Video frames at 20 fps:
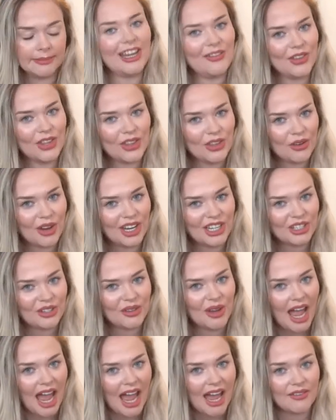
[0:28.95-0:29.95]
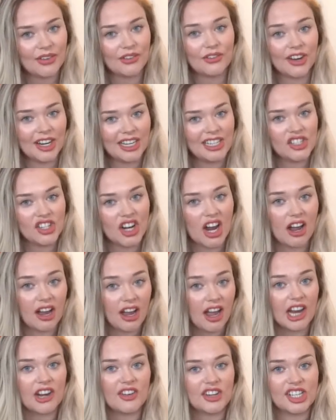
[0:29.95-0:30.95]
Even though I do have a very
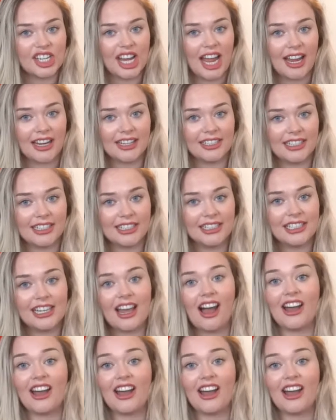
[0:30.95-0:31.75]
strong Irish accent,